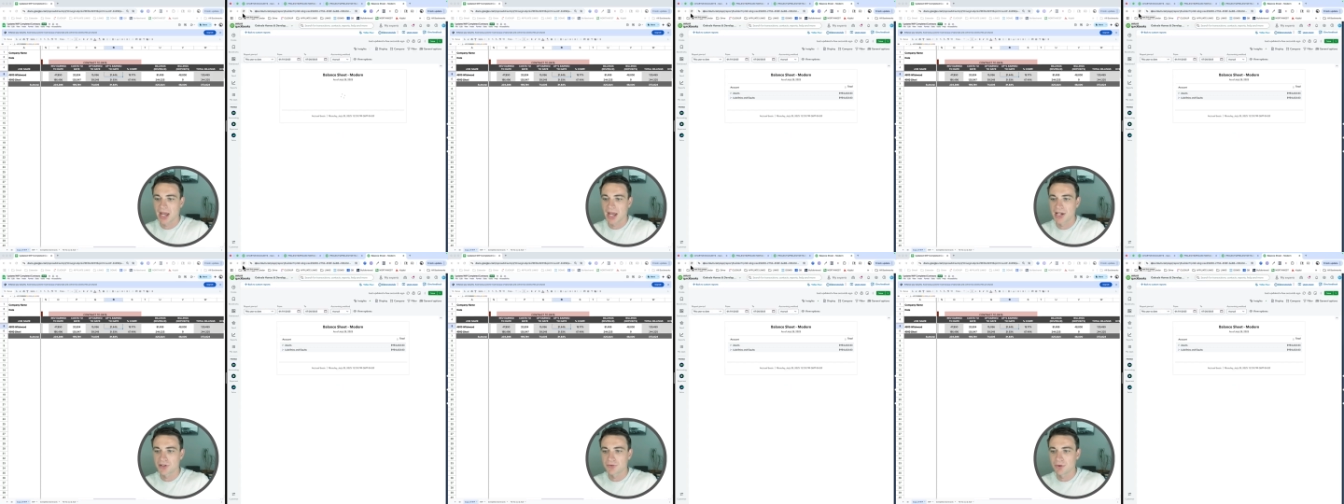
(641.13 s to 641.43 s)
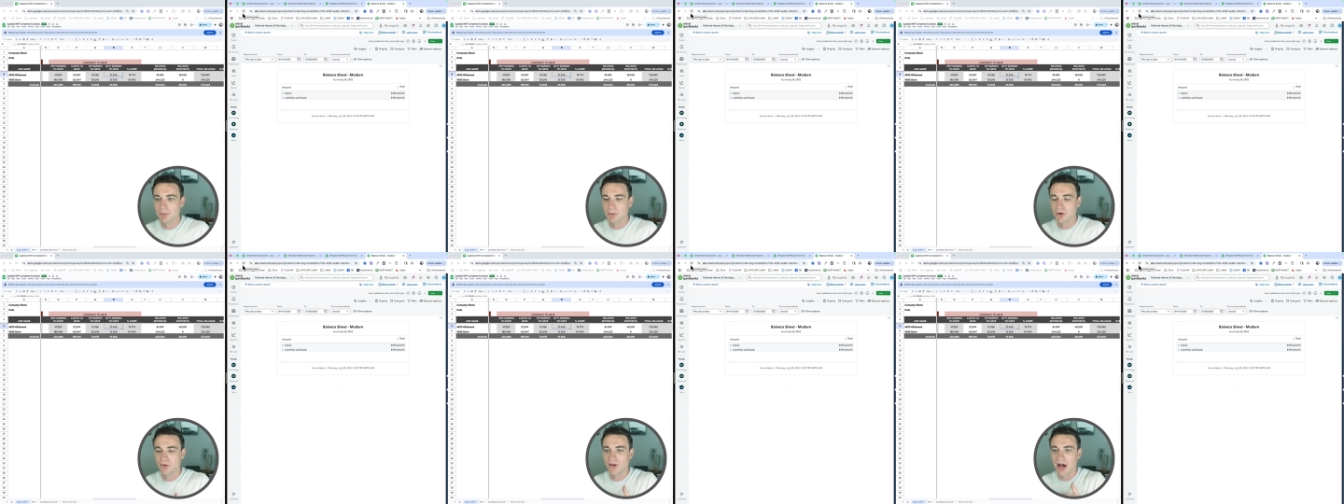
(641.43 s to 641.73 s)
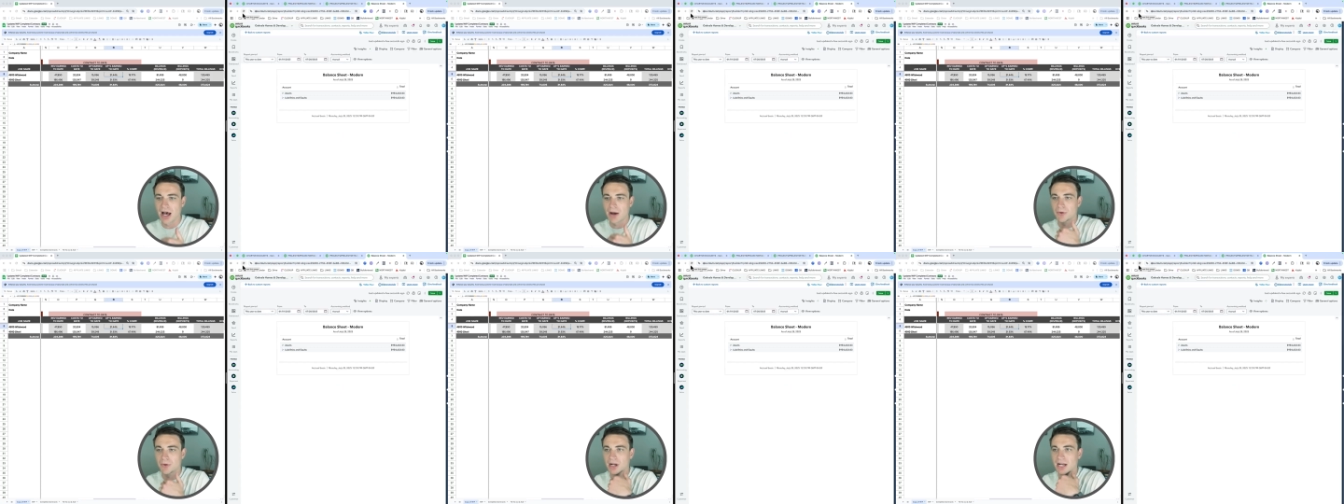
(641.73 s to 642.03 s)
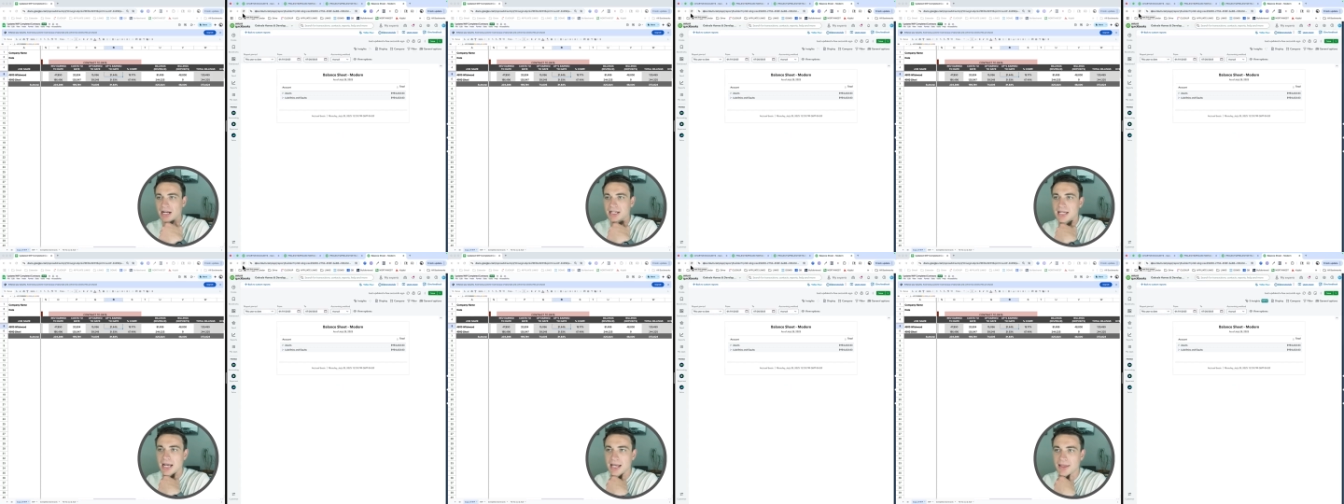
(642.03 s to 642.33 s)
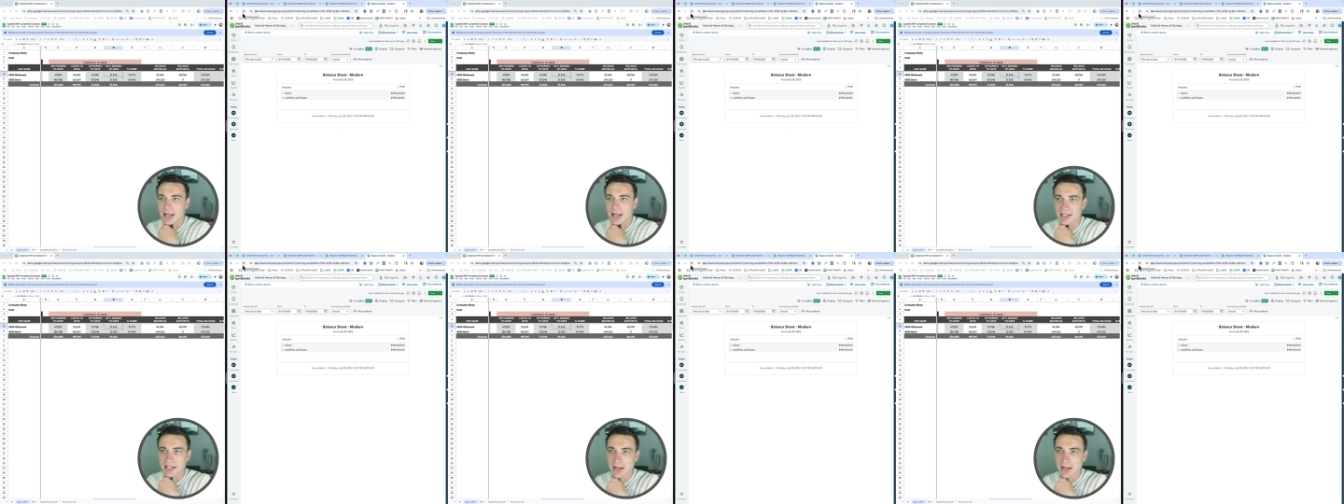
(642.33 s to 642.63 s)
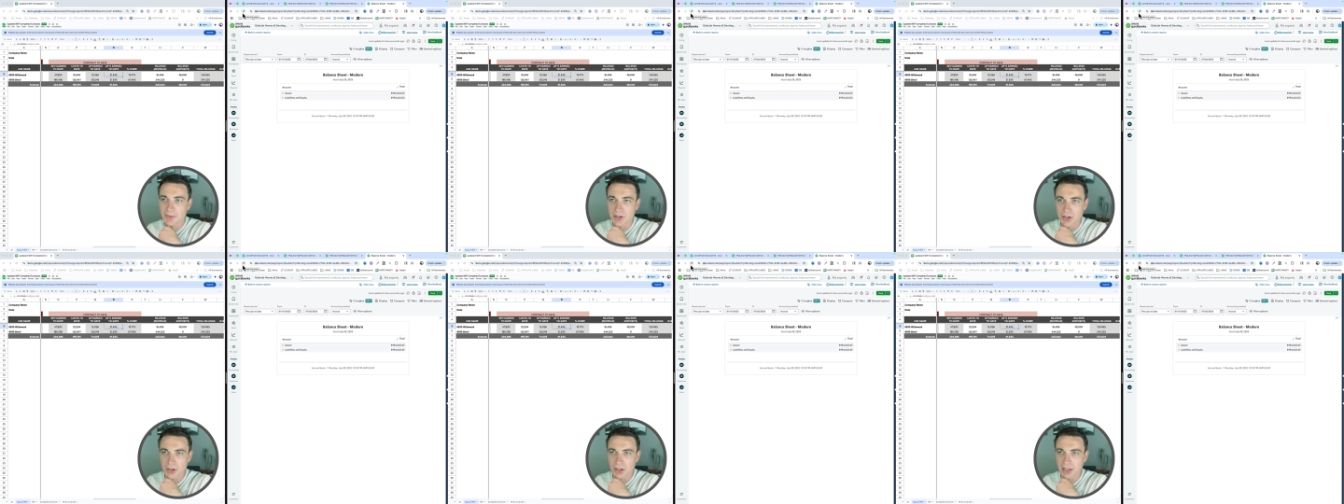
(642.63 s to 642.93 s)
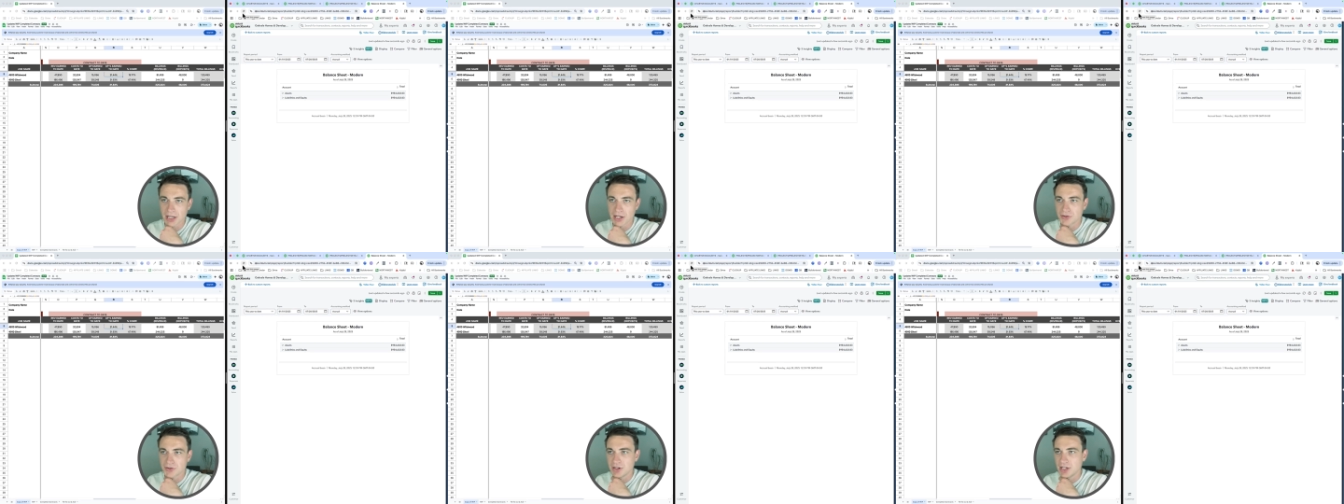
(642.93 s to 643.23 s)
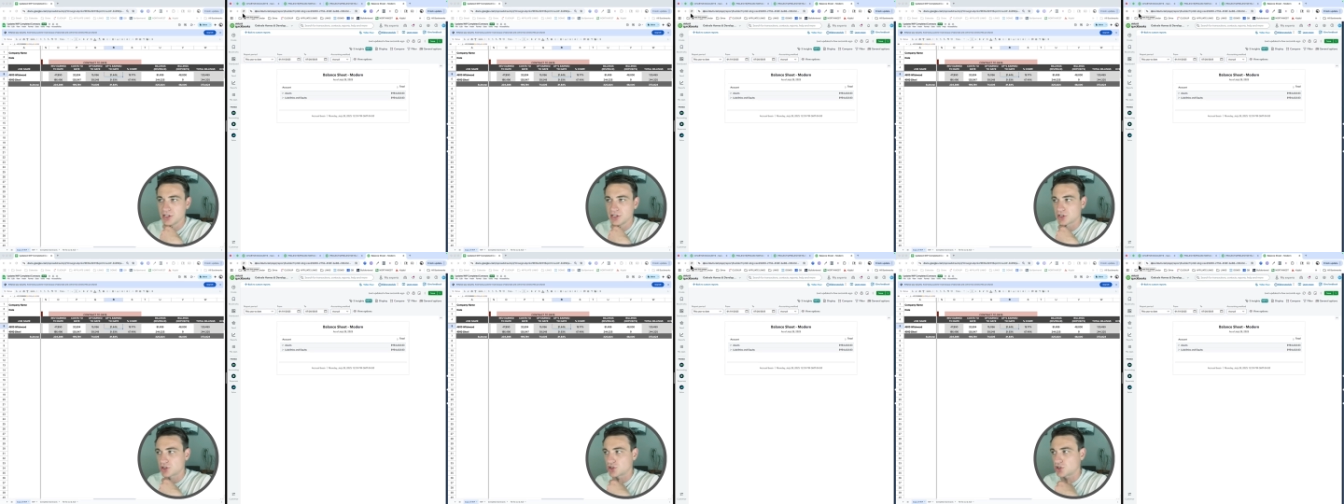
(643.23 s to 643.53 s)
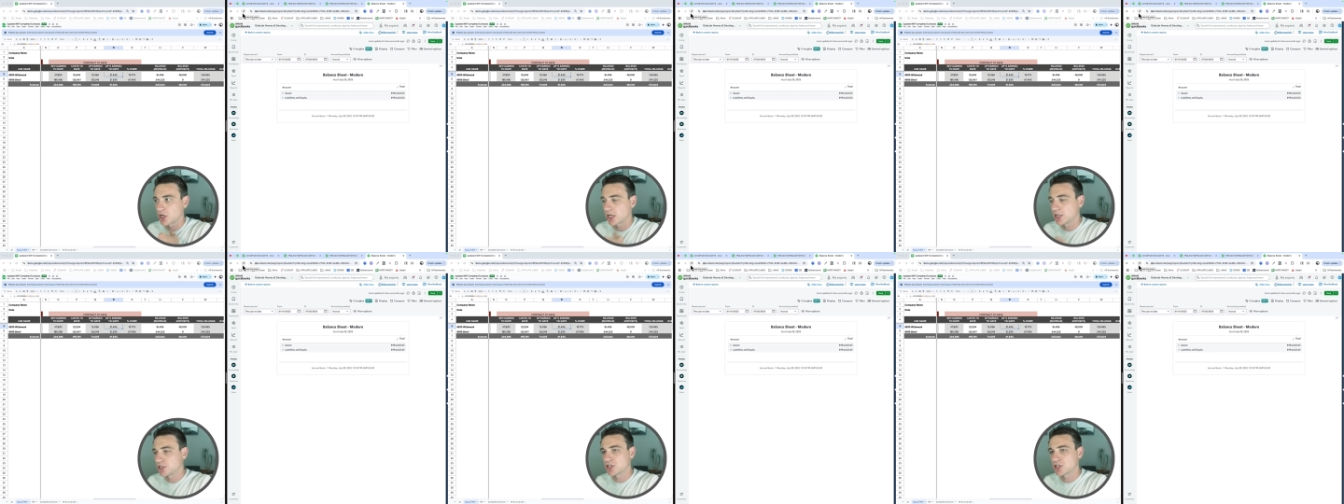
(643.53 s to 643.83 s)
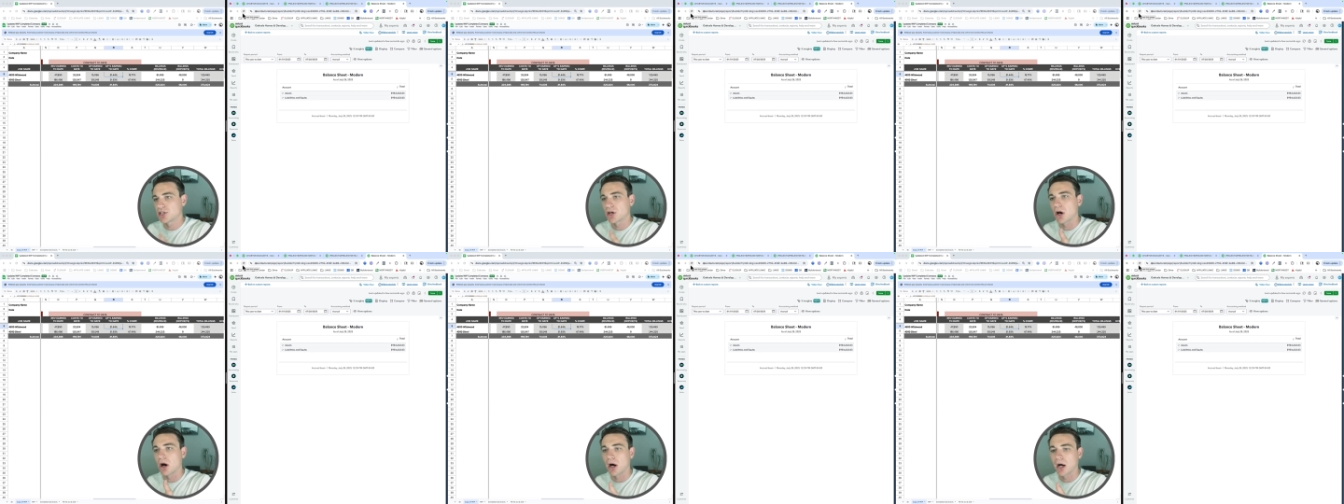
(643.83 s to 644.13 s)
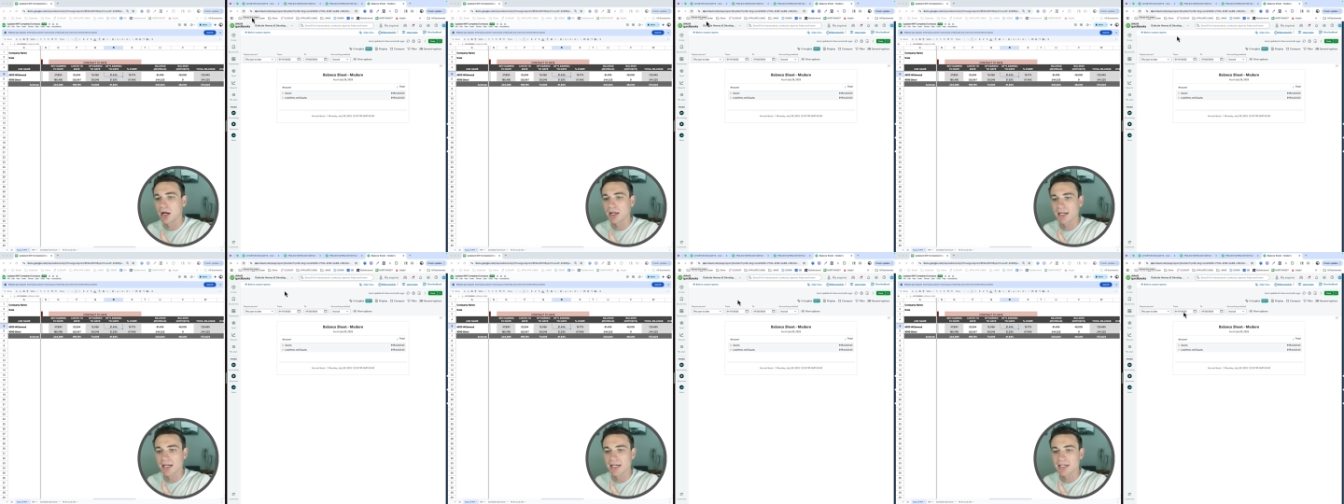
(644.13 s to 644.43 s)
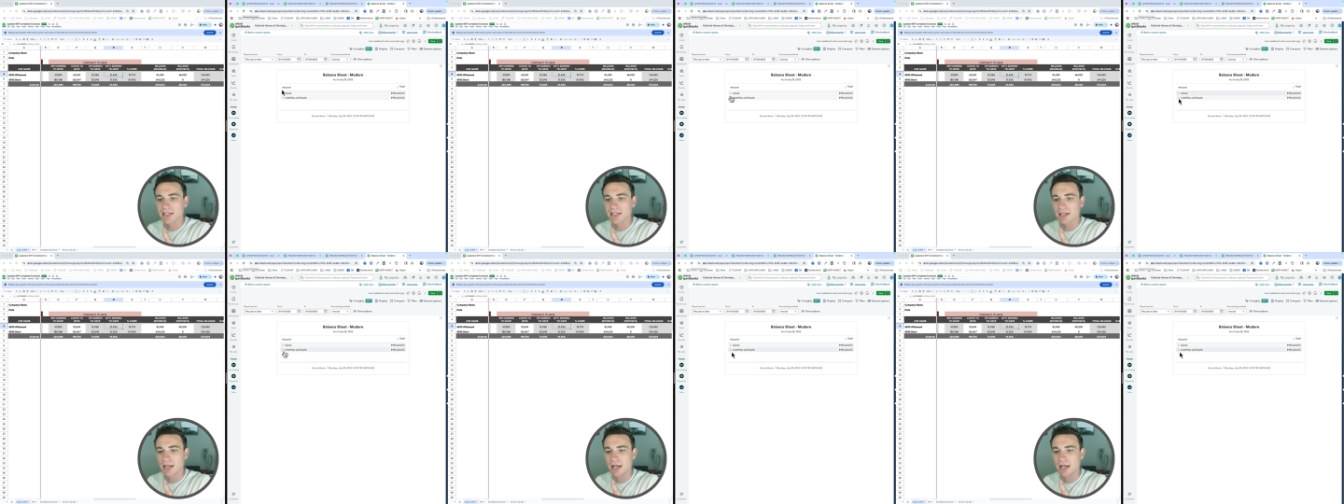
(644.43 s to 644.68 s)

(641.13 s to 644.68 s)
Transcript: As we move on, we're going to take that same journal entry and just change it to August.